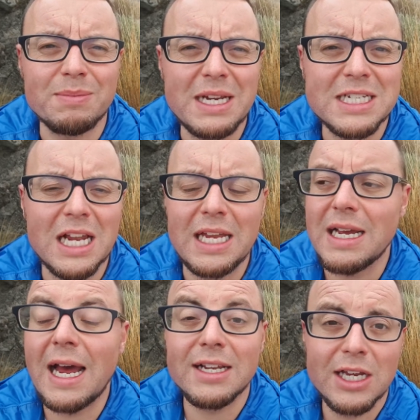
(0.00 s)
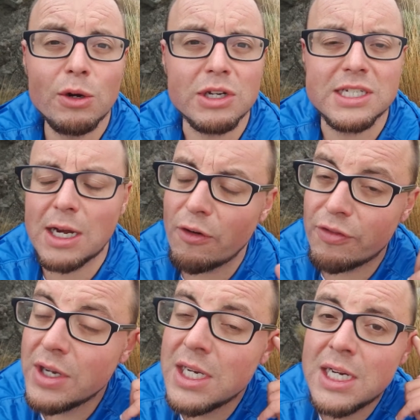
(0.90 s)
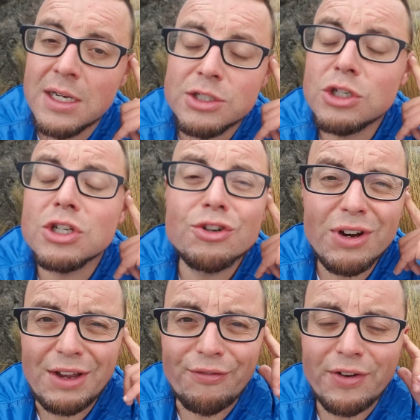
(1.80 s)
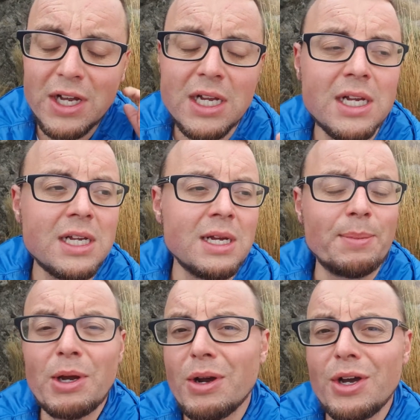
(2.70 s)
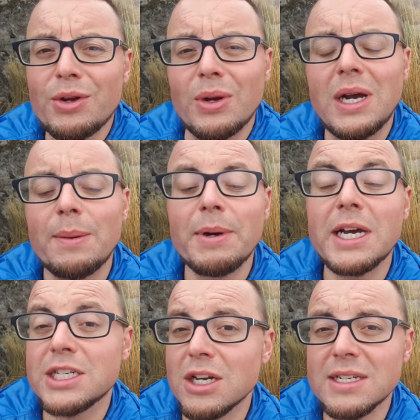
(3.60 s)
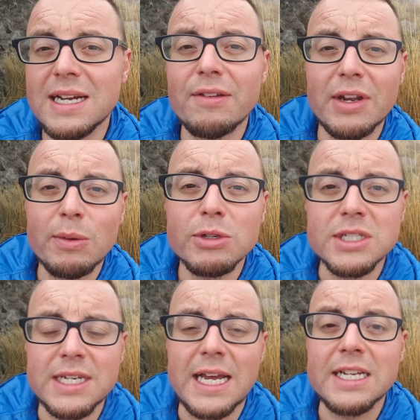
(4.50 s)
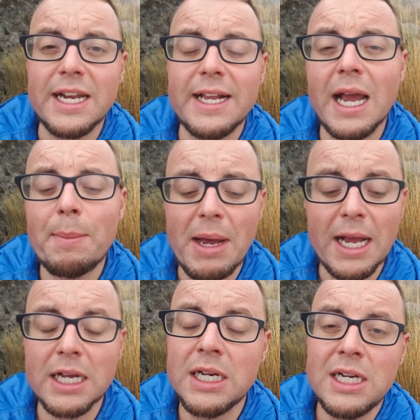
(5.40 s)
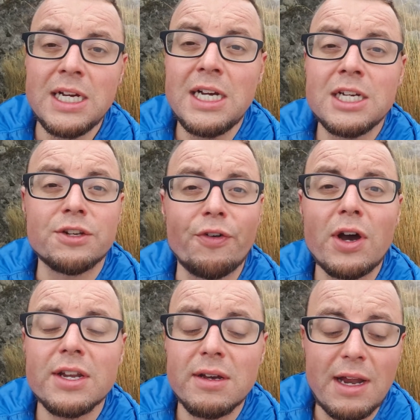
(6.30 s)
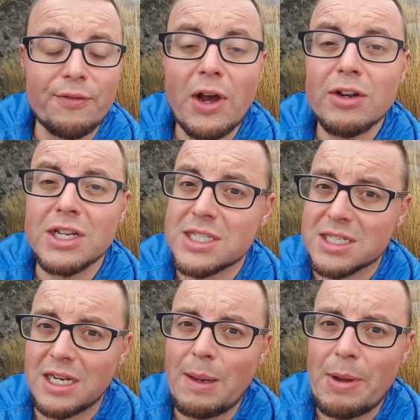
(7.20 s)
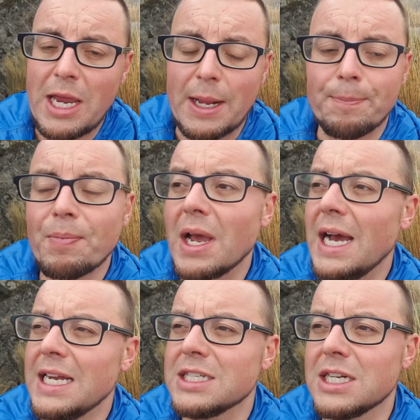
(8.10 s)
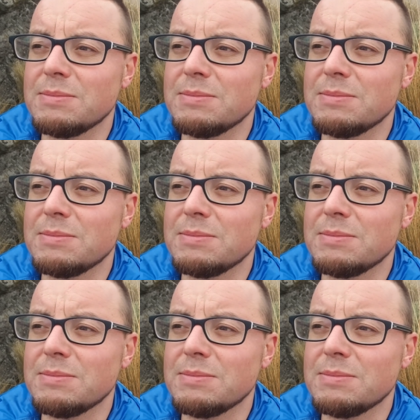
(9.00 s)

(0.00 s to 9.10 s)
basically, and killed herself due to grief. Boo-hoo. But it turned out that he wasn't dead, and he came back to find her and found her sleeping. And